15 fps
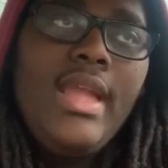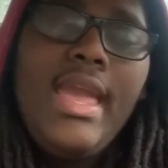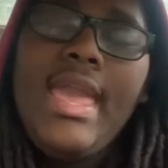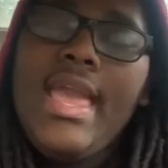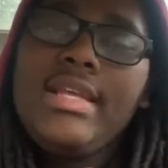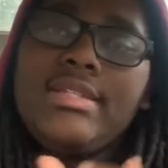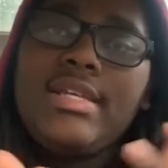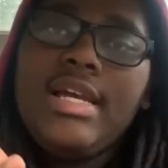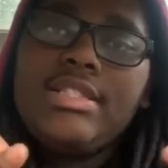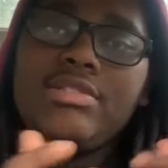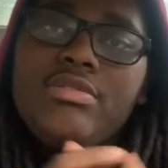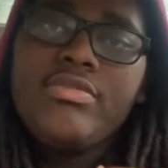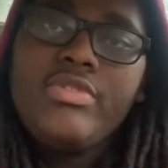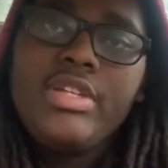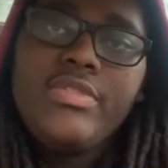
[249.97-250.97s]
Ask God
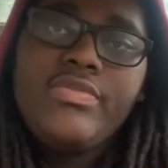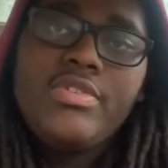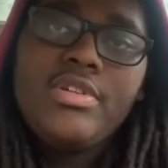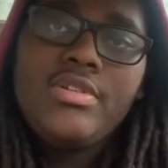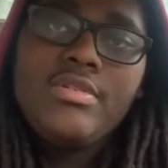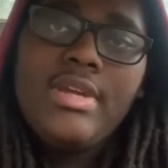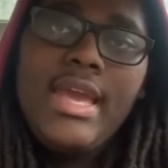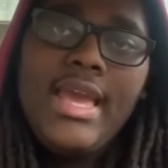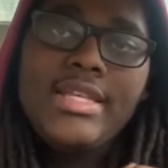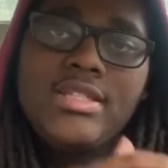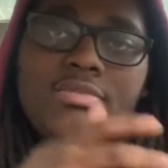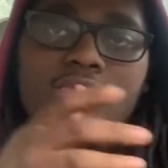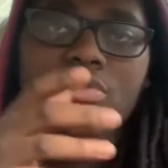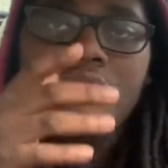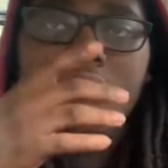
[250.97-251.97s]
to reveal it for you. Ask
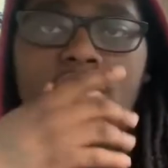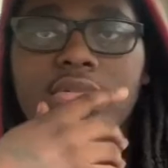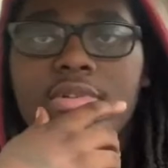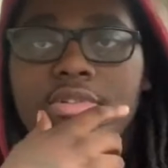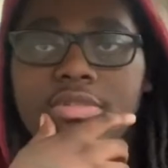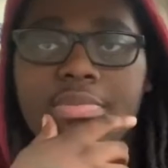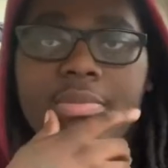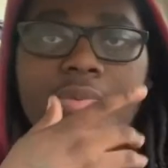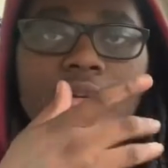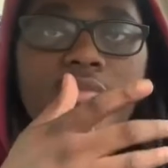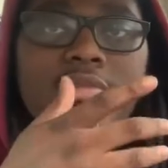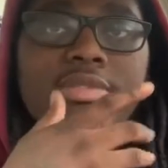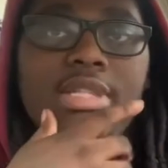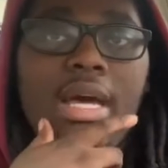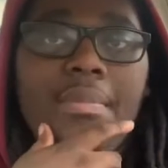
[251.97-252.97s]
him to remove those people
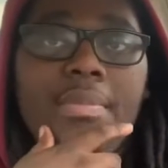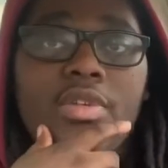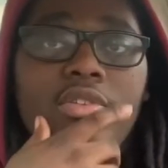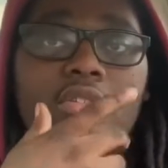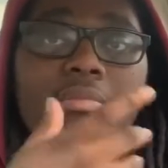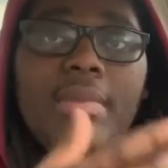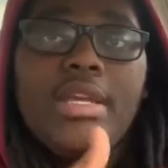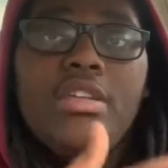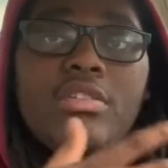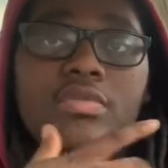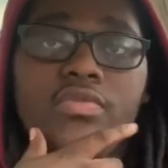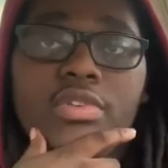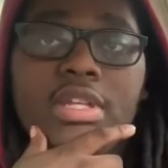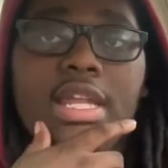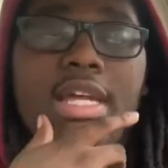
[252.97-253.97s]
who stop you, who make you
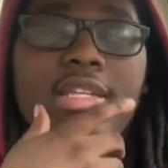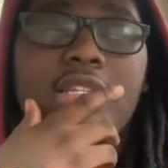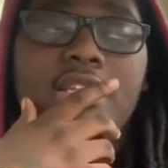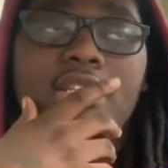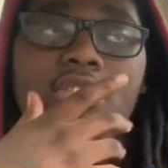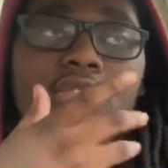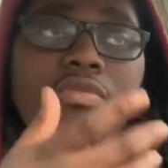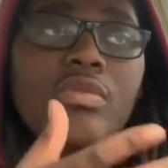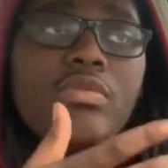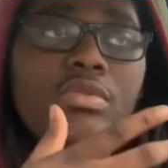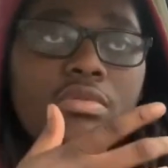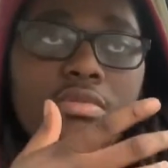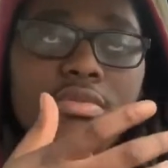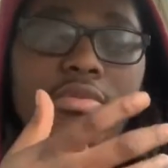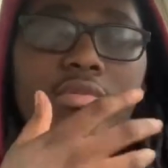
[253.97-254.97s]
feel like this, who
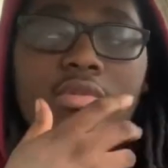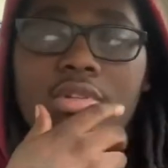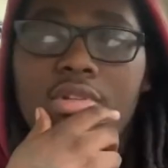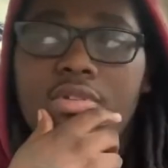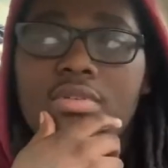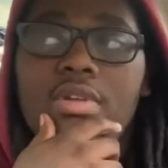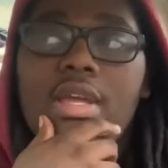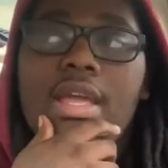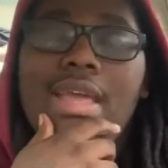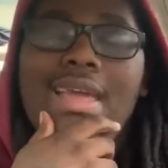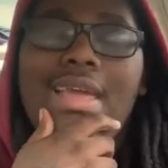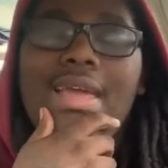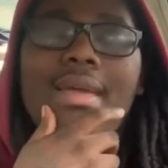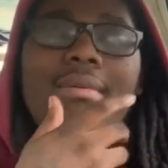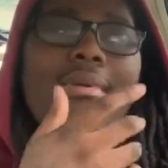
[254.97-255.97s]
do, do, do, do.
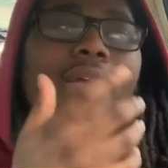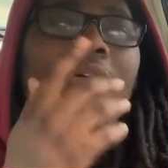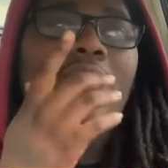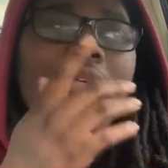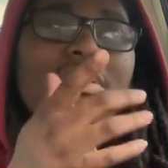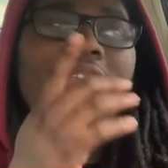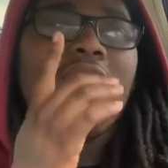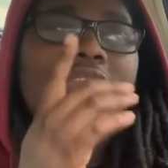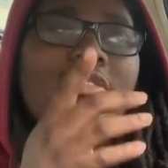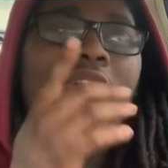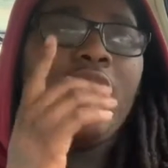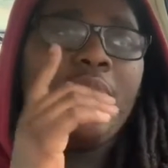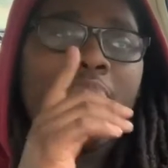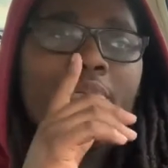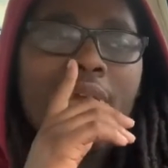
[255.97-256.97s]
And once I
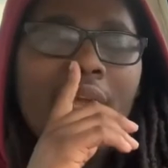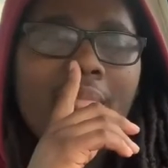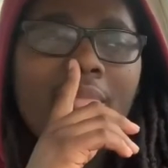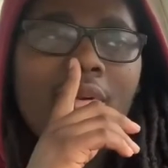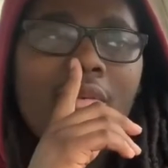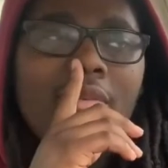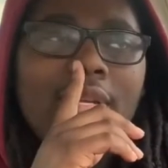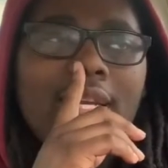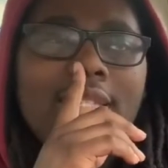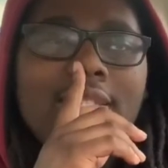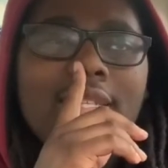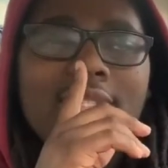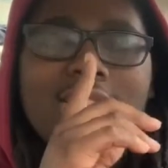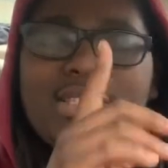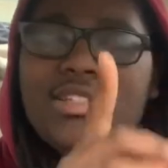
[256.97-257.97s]
started praying, bro, when I
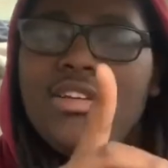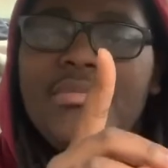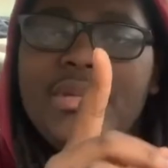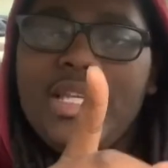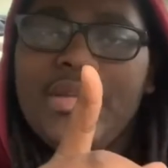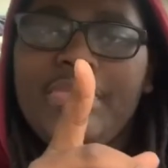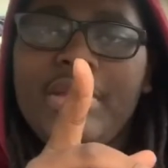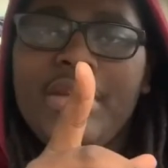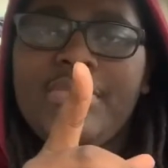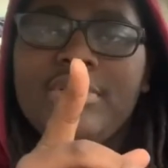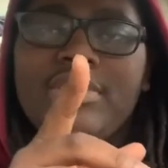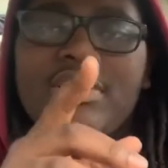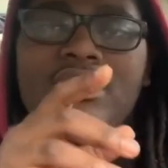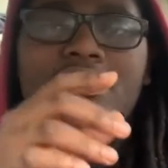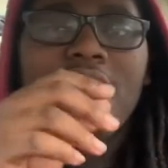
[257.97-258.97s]
say so many people
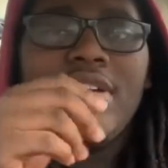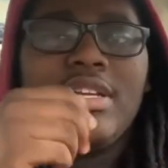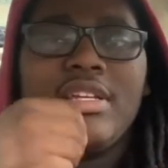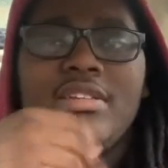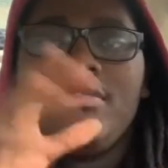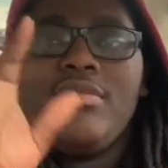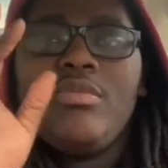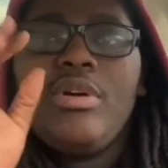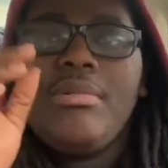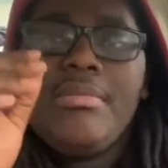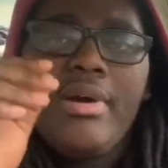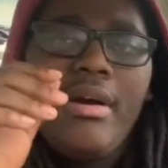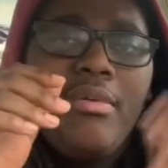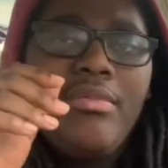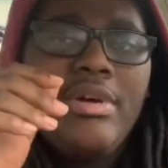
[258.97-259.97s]
just started one
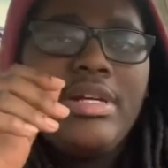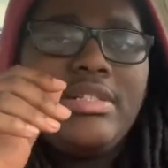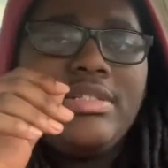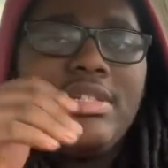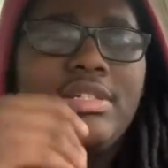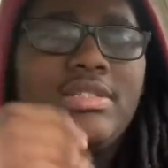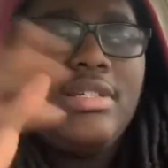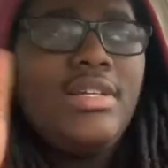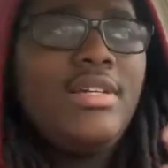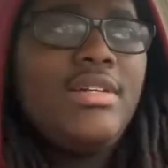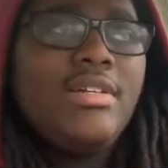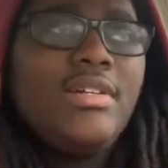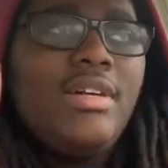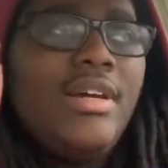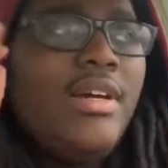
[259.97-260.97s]
by one, just
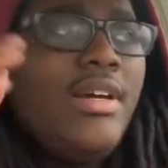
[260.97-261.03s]
And